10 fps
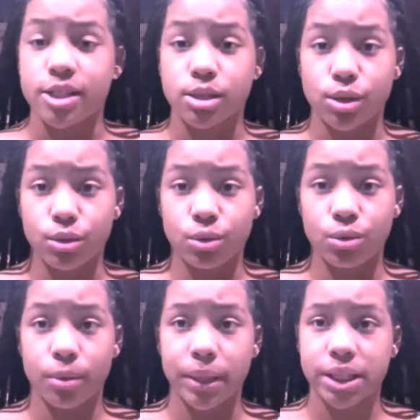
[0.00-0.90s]

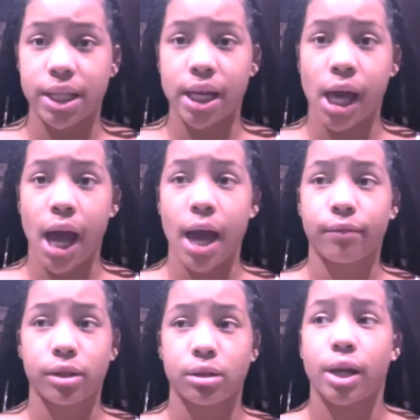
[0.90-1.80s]
soon. But today I have
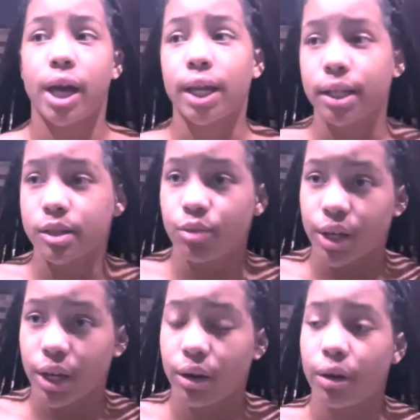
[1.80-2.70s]
to edit this
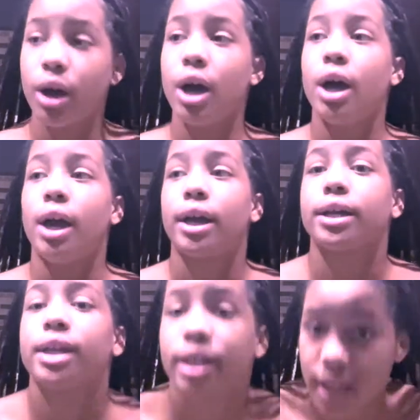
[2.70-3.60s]
video and
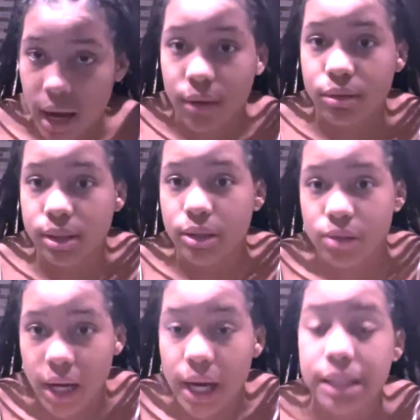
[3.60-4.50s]
get it out to you
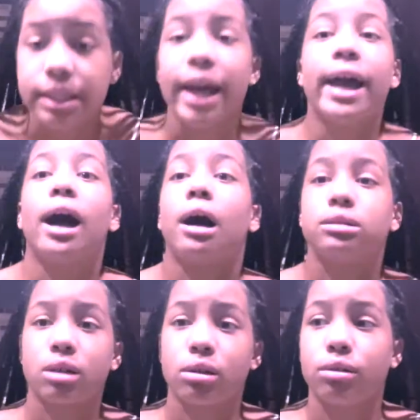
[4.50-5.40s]
guys. And
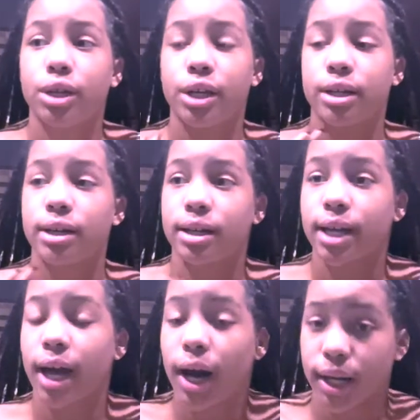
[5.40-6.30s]
also get
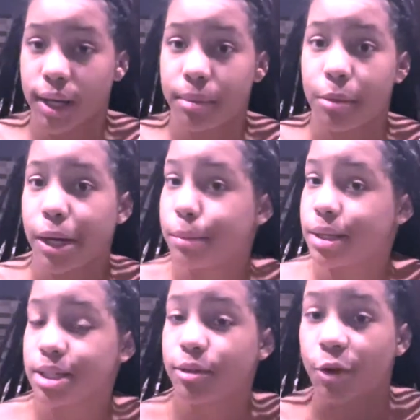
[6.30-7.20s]
caught up on my
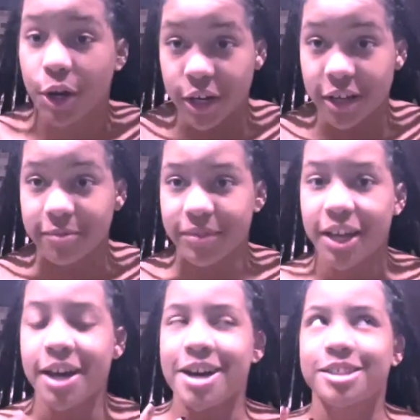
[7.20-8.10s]
missing work.
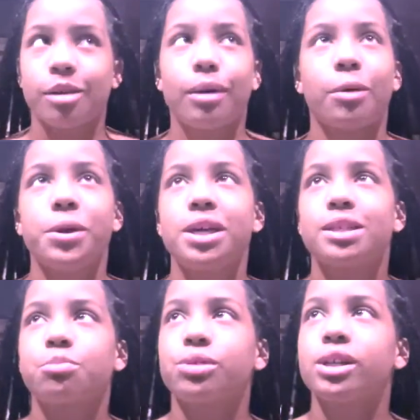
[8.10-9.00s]
So my week
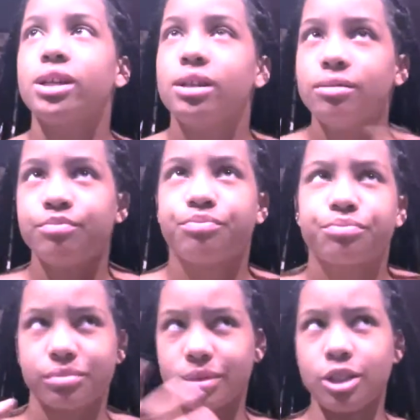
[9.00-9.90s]
is pretty,
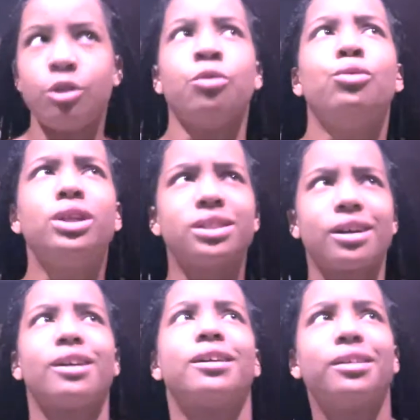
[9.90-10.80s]
what is it
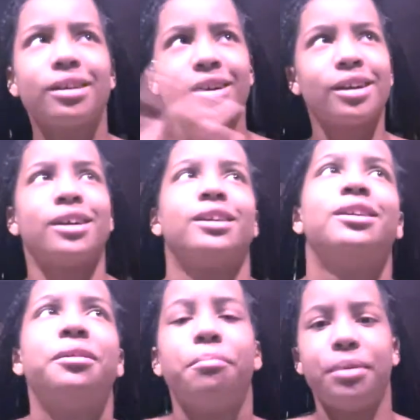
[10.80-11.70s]

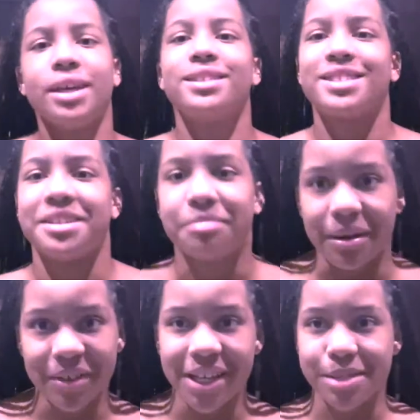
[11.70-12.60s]
called? Busy. My
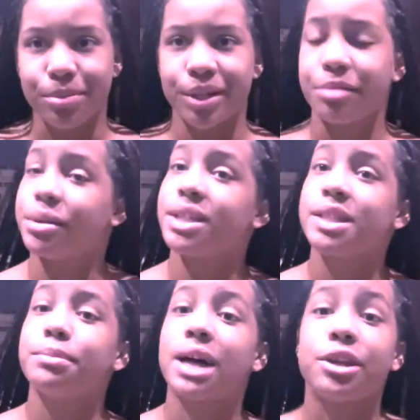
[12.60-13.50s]
week is pretty busy,
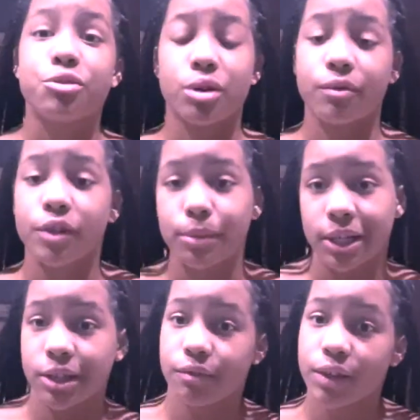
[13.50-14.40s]
but I do want to film
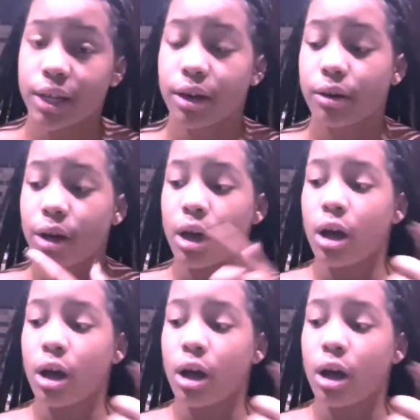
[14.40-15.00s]
another video